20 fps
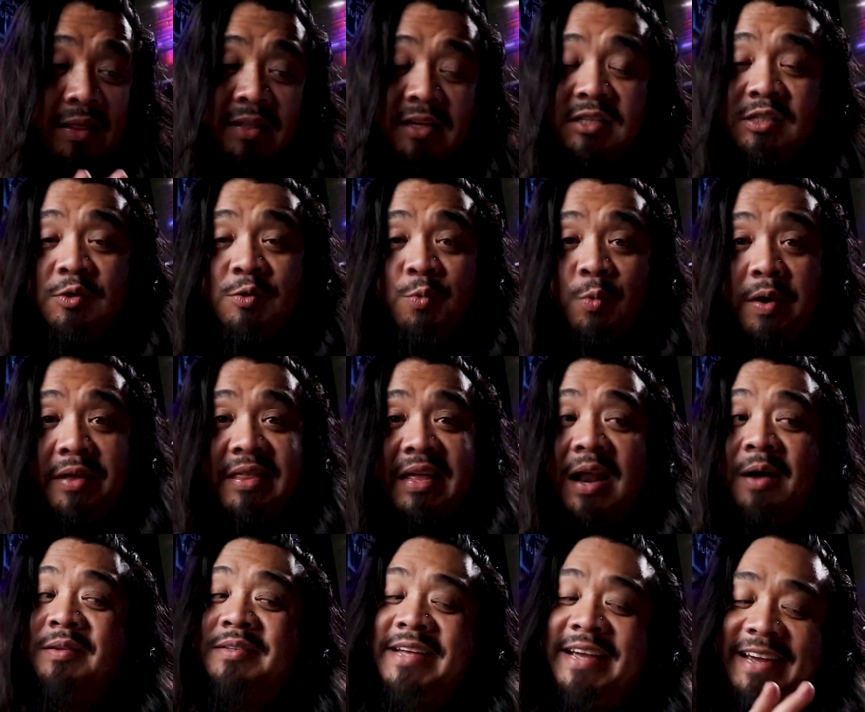and this is one
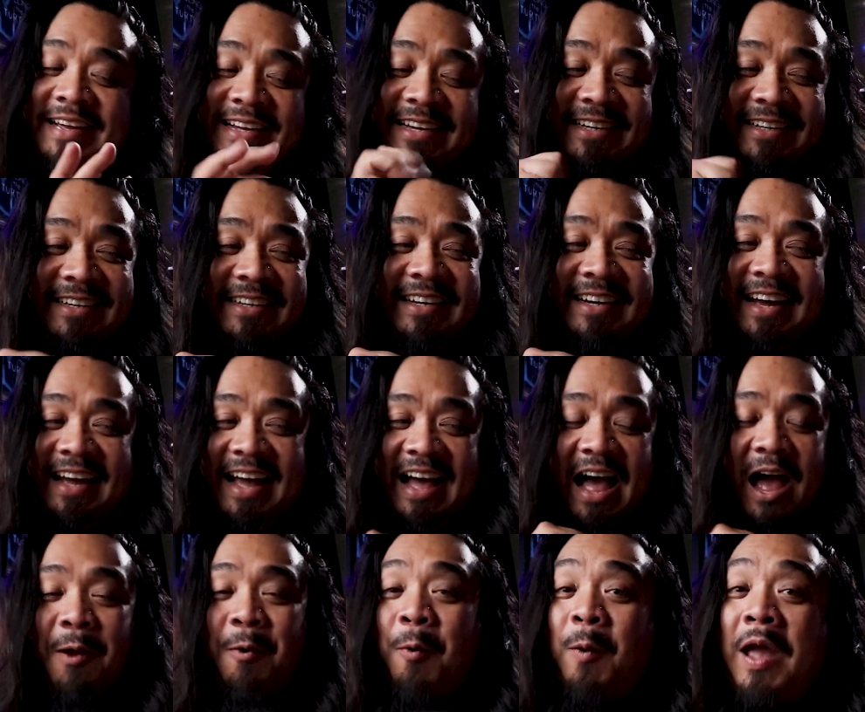that I was like,
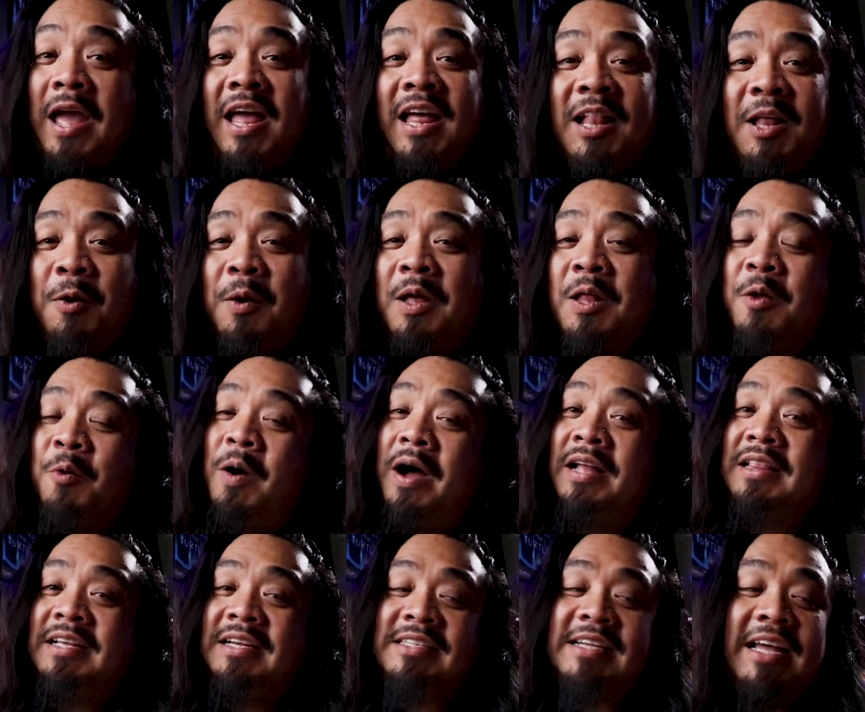I really, really
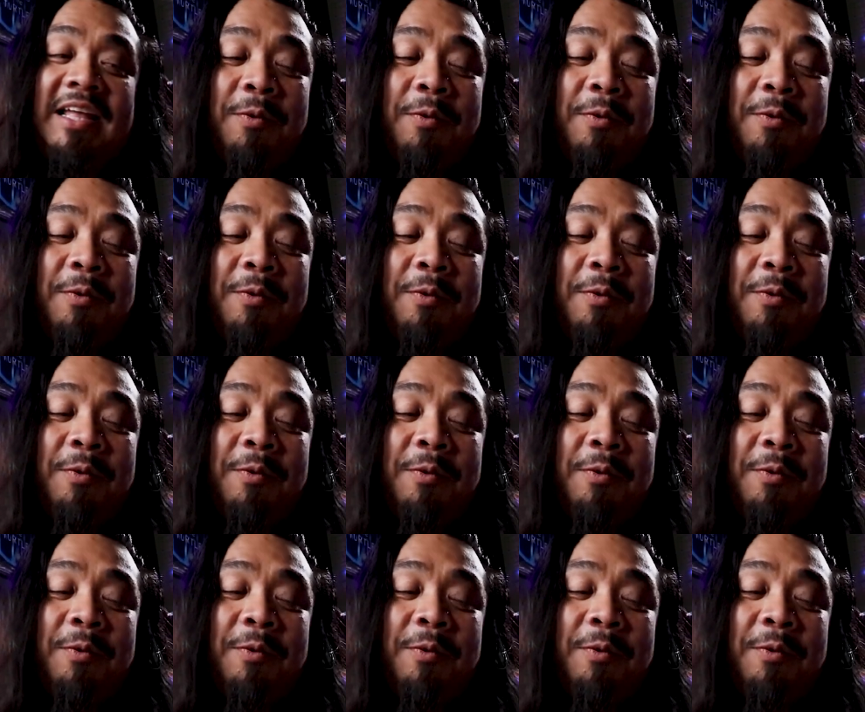want this.